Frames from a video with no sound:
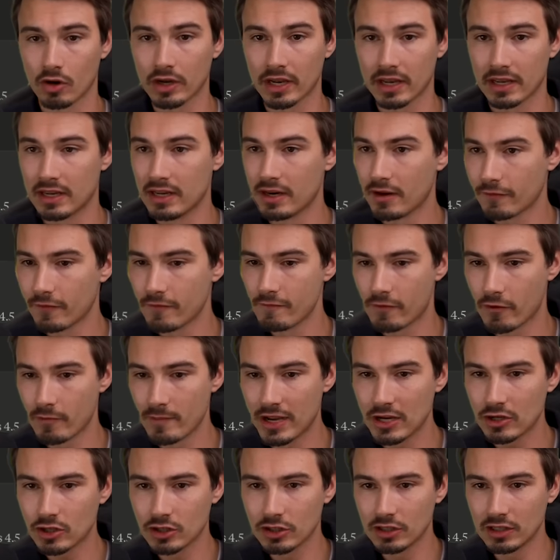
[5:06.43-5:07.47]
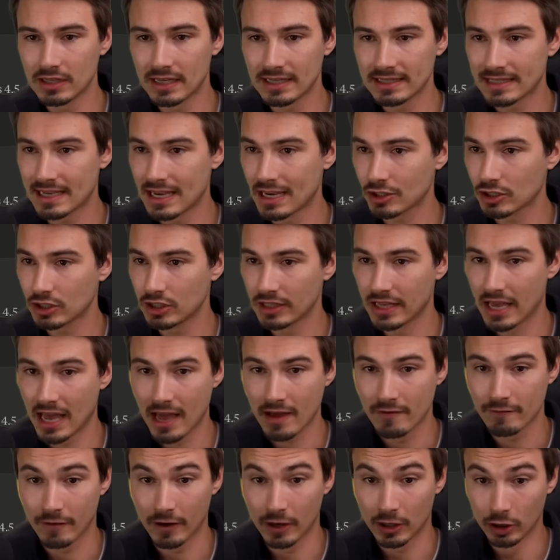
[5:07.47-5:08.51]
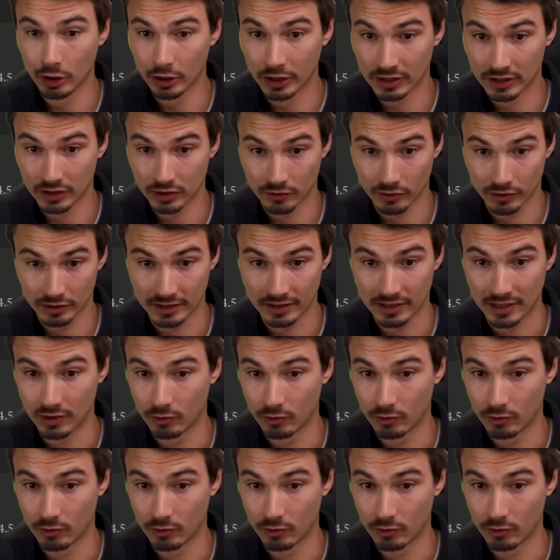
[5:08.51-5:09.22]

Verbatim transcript: Okay, enough information. Let's actually have a look at this front end.